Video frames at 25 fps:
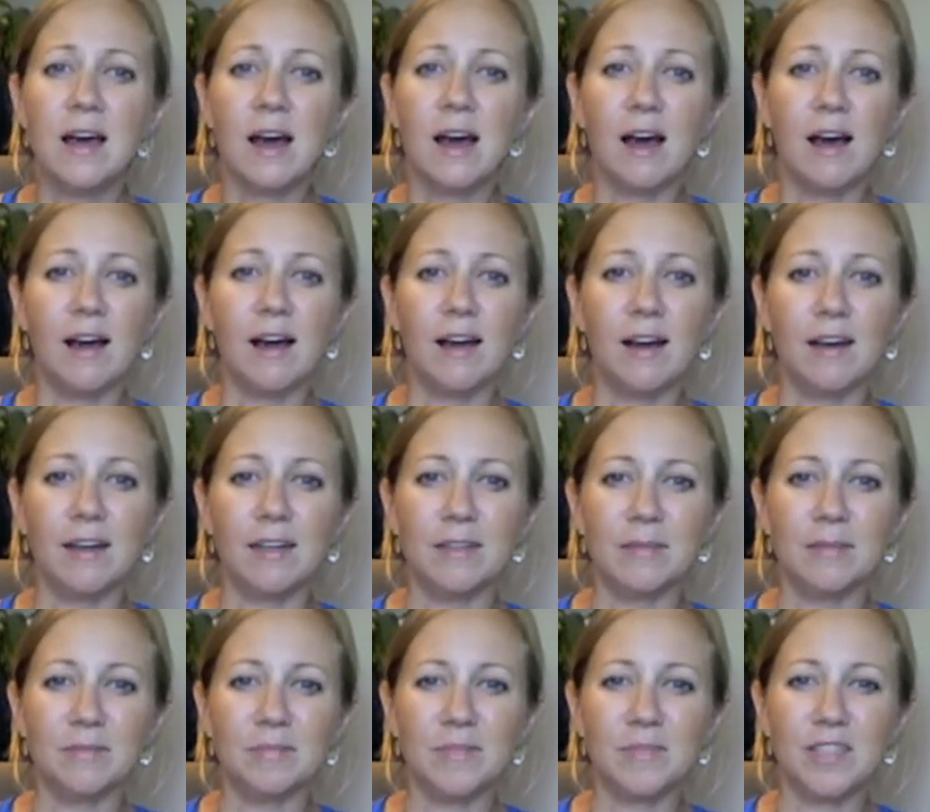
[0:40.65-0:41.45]

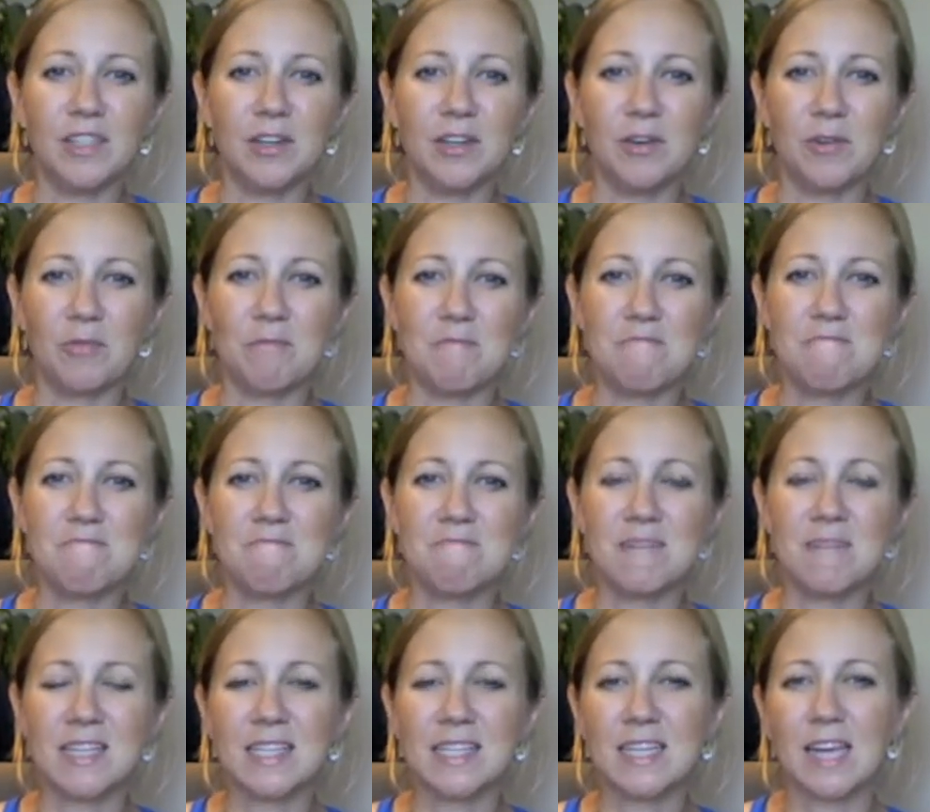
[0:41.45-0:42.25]

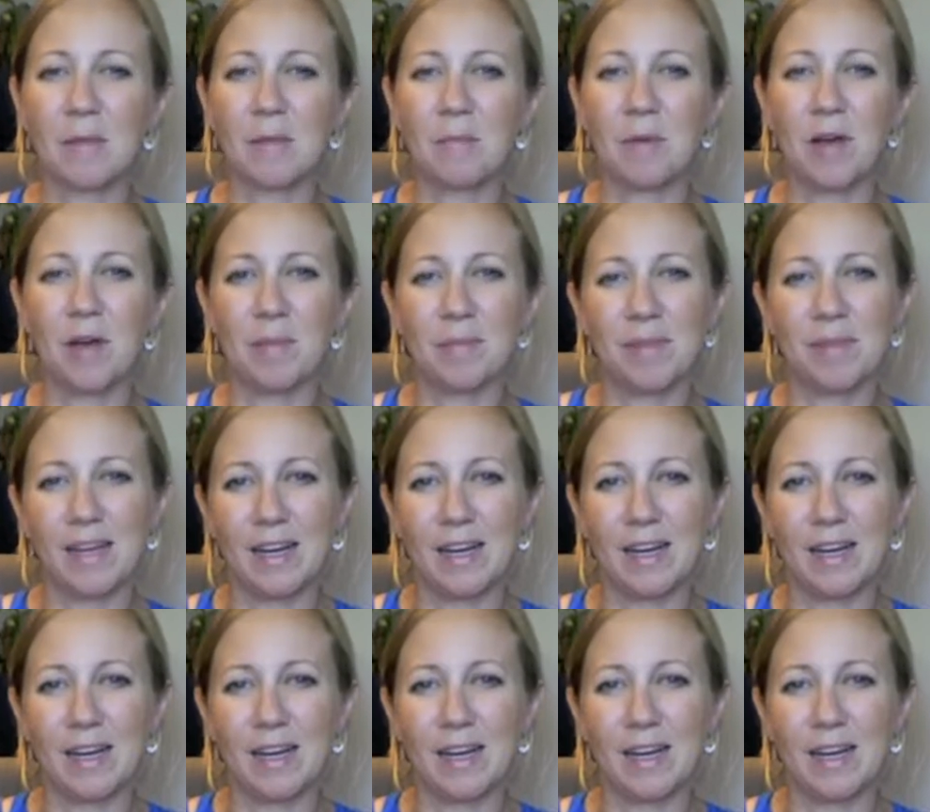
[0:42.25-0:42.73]
messing them up,